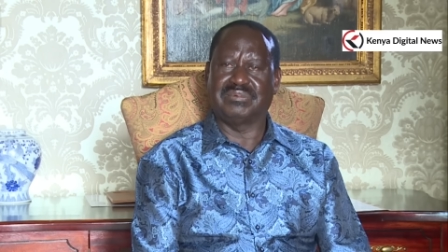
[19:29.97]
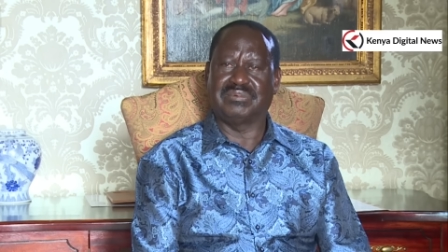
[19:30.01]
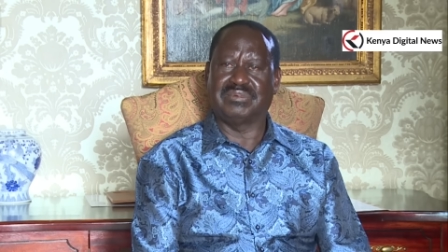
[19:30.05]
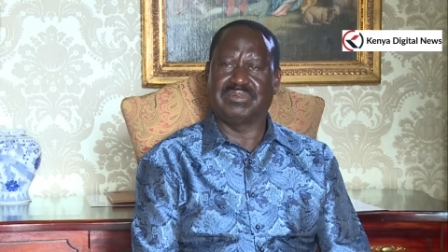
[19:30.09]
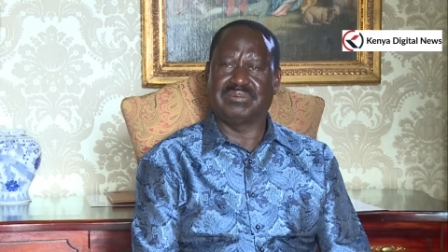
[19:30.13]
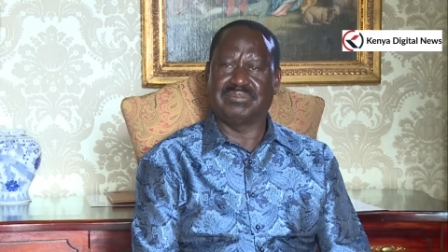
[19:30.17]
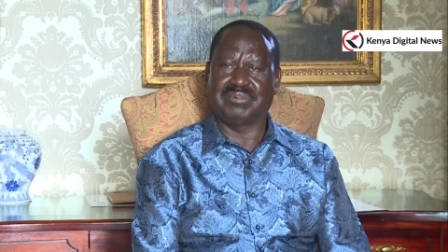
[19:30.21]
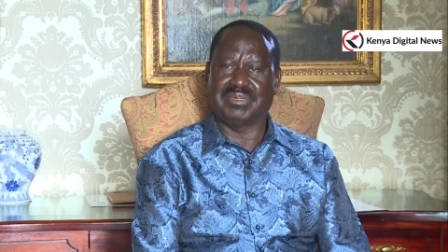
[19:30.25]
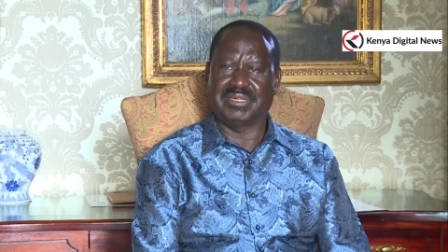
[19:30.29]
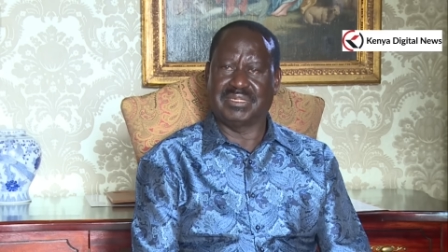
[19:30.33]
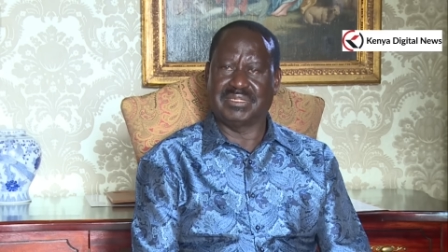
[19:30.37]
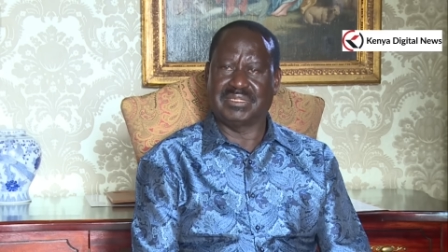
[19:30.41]

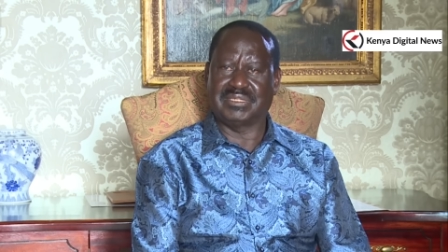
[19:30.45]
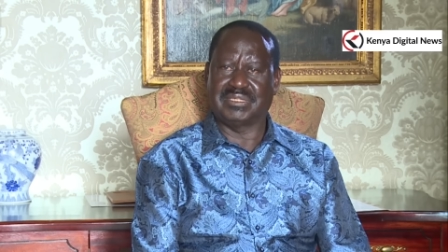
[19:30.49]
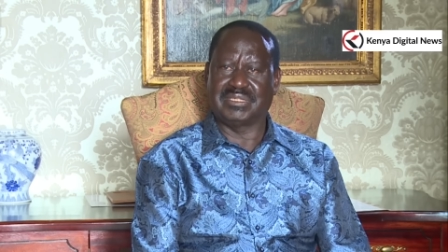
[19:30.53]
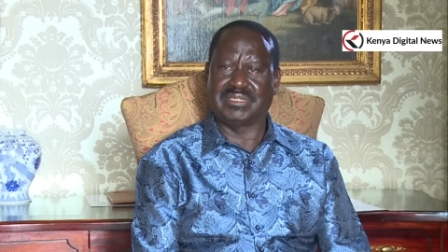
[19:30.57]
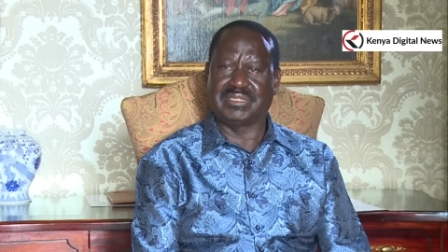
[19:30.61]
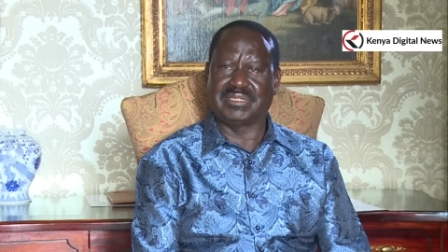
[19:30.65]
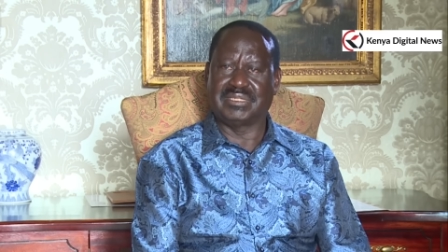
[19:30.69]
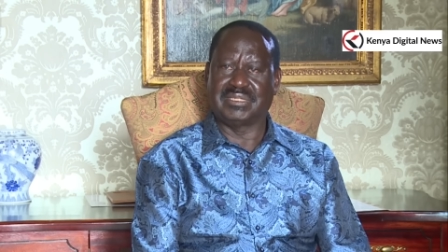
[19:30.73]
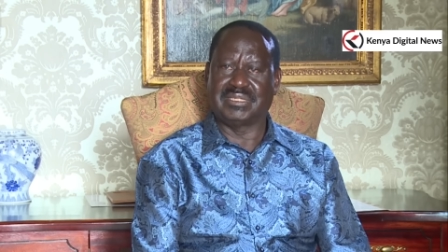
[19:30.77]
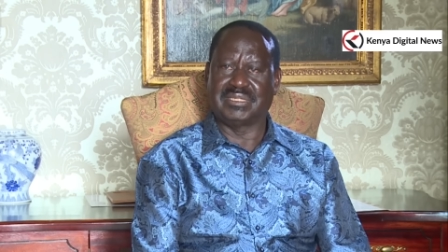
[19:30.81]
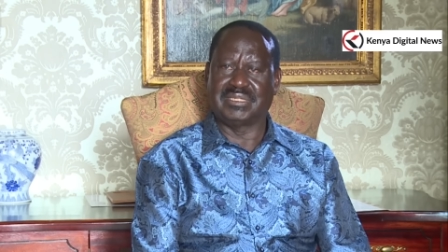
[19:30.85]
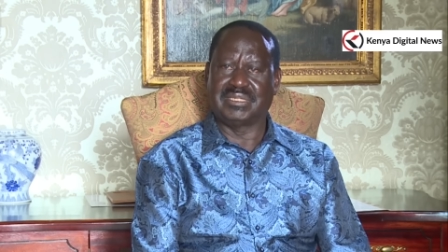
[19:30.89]
very much.
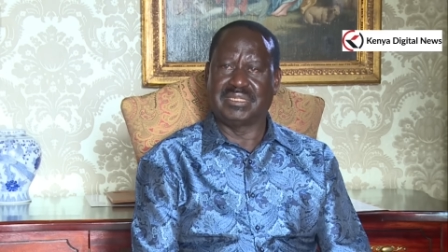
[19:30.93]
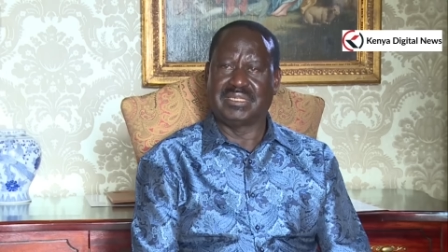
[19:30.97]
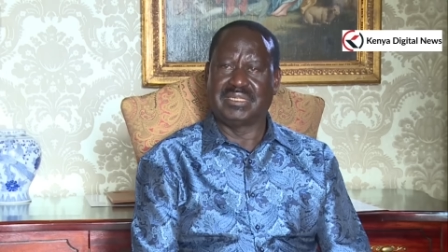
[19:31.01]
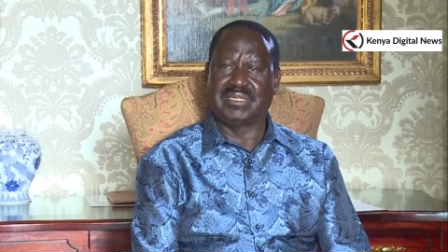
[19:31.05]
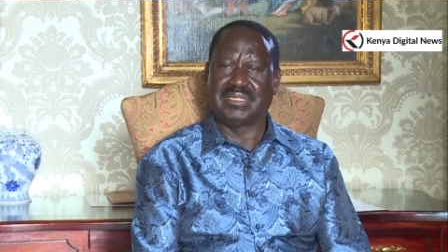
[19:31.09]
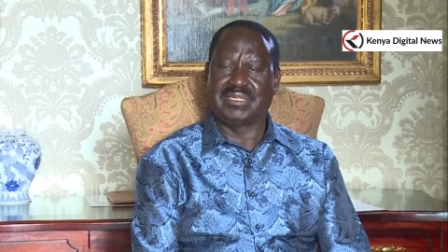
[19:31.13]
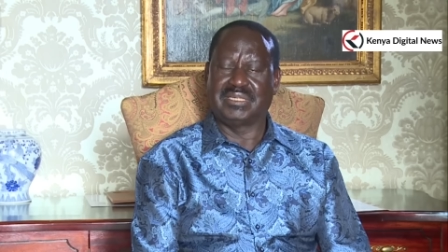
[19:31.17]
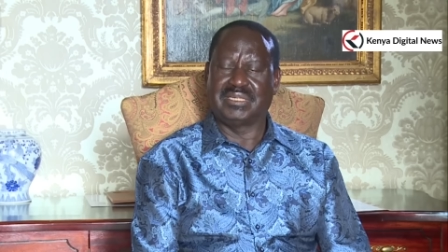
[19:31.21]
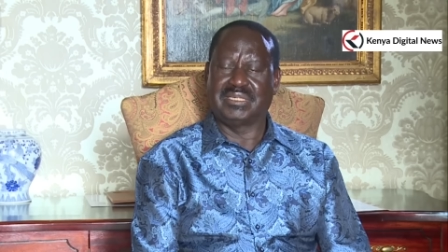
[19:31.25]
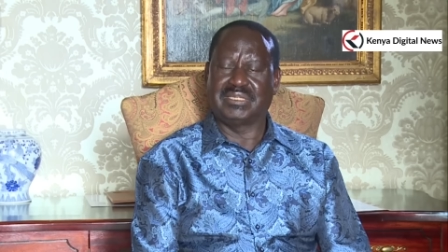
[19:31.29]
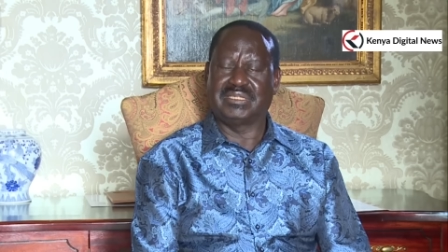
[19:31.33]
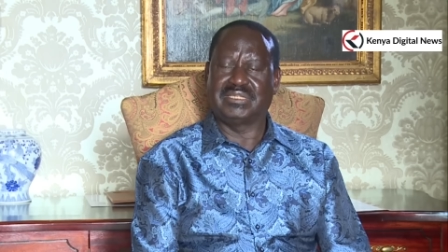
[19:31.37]

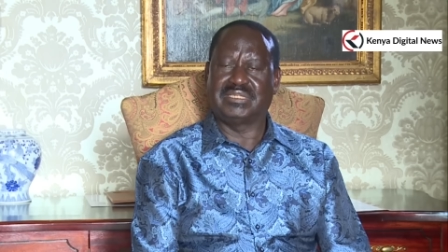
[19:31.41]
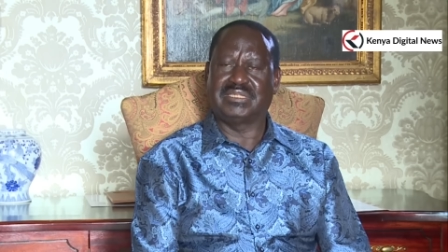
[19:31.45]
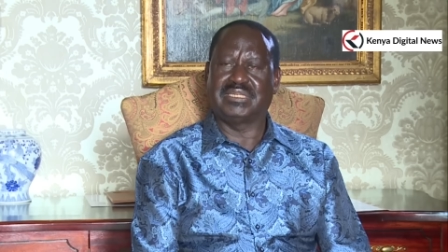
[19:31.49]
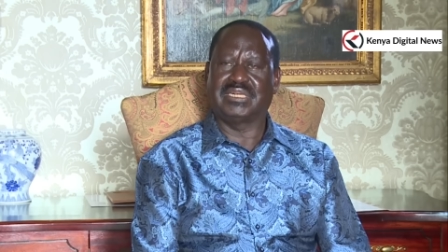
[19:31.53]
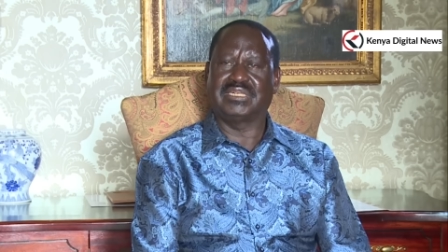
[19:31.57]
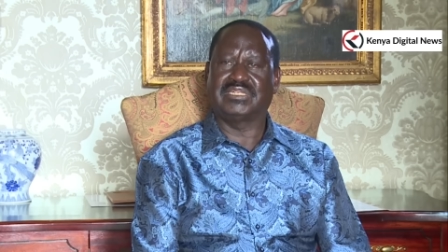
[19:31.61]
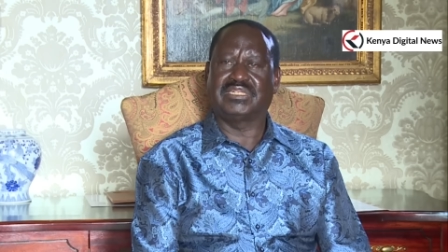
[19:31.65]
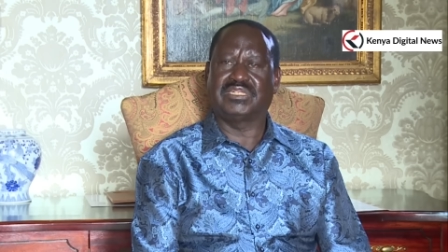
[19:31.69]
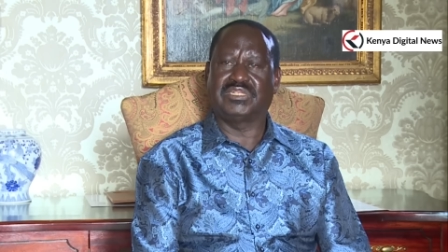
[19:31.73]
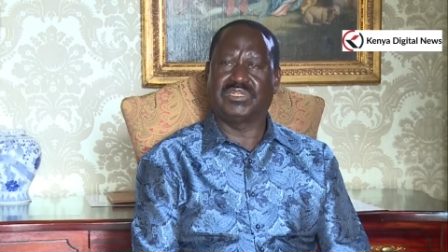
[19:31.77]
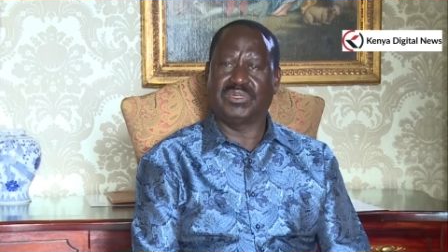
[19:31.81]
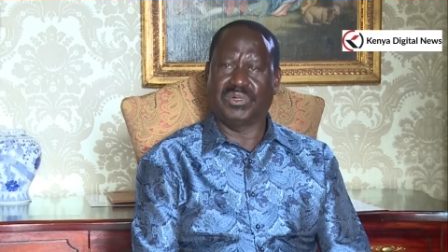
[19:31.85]
It is
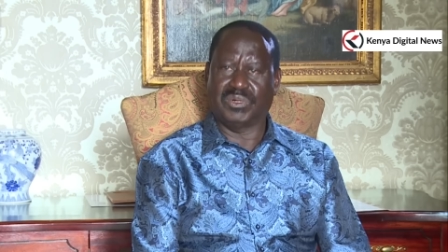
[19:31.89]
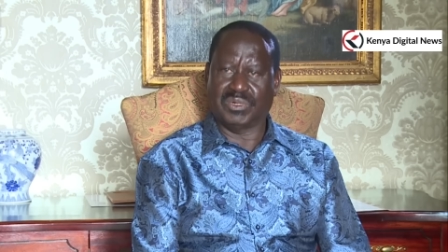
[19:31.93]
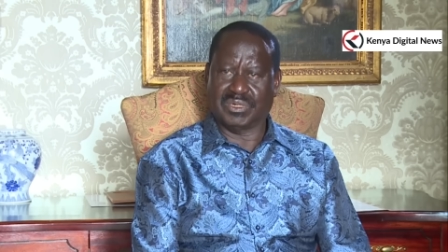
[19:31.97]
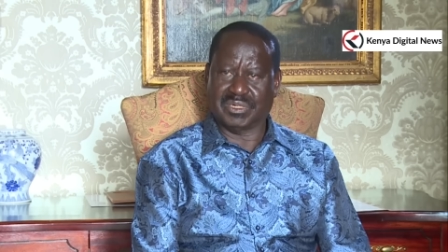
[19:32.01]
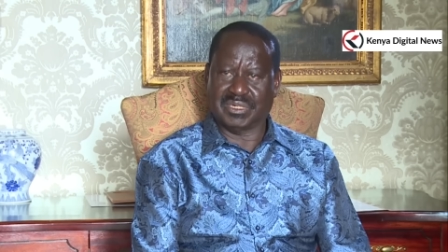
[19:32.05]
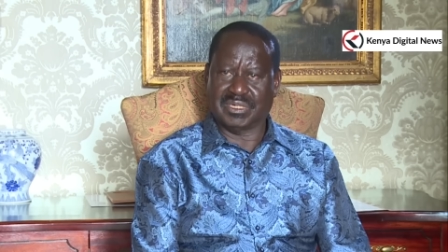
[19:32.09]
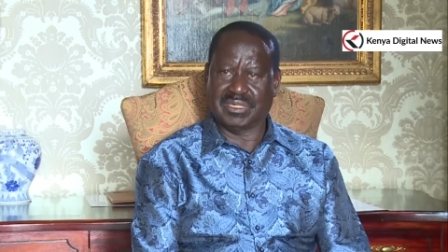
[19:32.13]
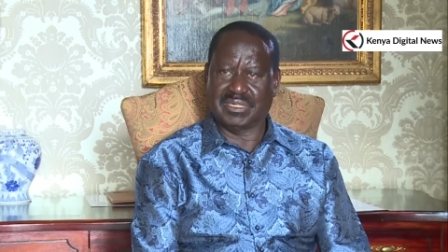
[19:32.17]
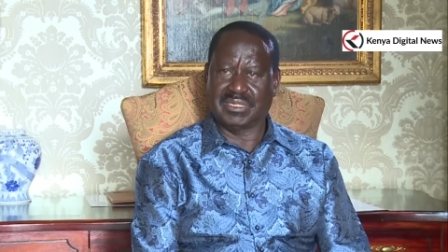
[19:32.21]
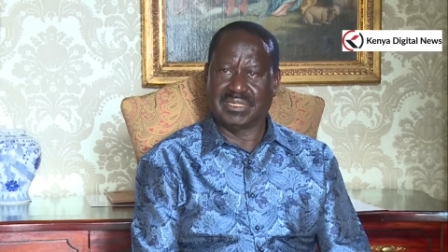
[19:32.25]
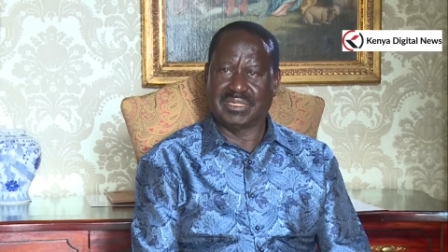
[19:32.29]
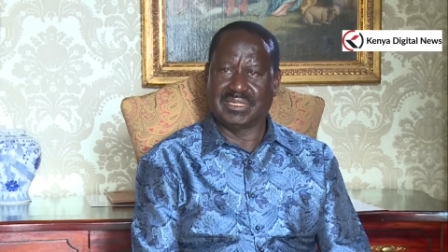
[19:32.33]
a
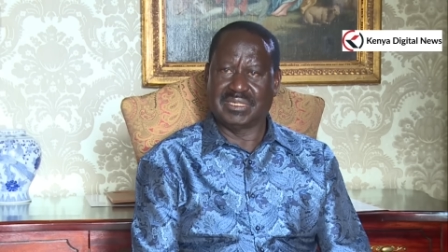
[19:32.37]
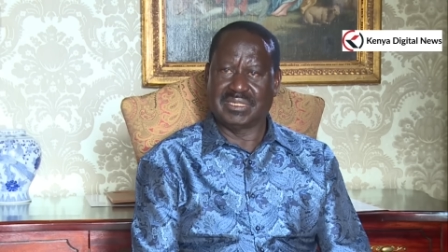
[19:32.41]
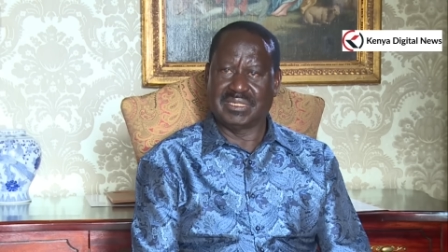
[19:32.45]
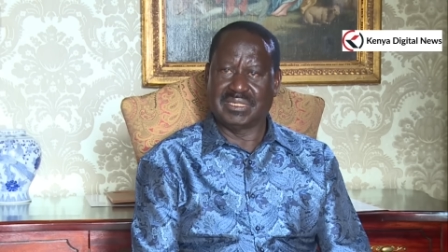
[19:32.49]
shock.